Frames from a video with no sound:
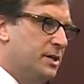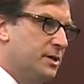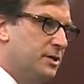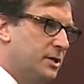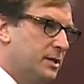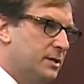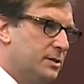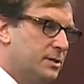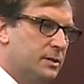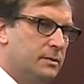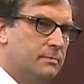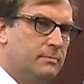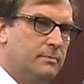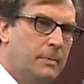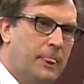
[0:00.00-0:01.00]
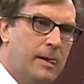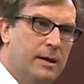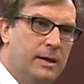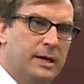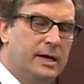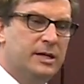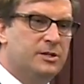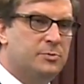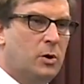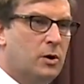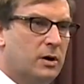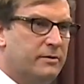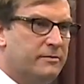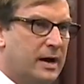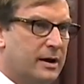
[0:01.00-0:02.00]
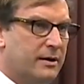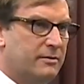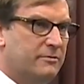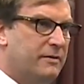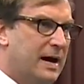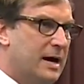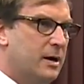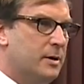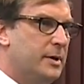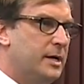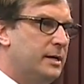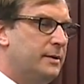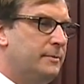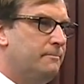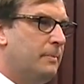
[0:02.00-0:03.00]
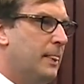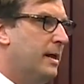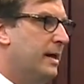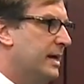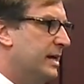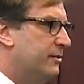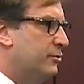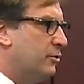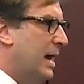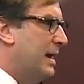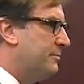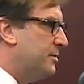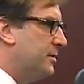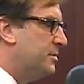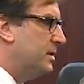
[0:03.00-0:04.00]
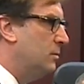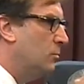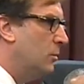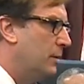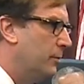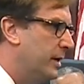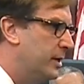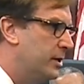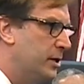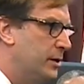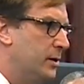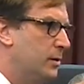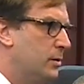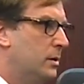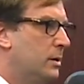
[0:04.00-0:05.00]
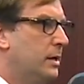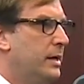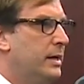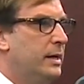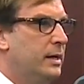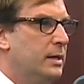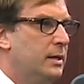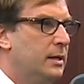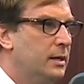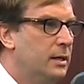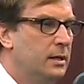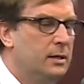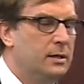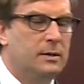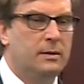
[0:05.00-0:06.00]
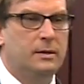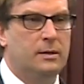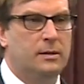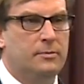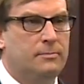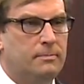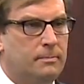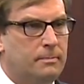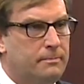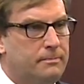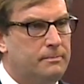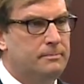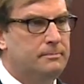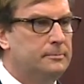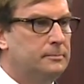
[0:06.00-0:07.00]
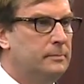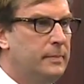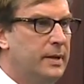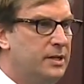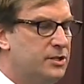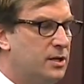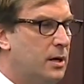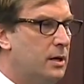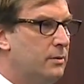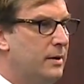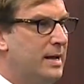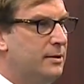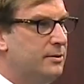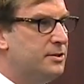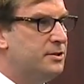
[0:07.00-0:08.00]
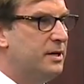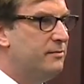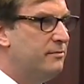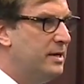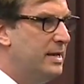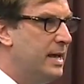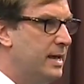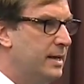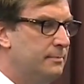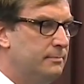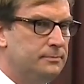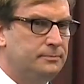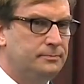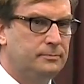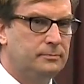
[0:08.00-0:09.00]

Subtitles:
Primarily, a jury or a single judge makes a decision. Arguments are based on the authority of previously adjudicated case law.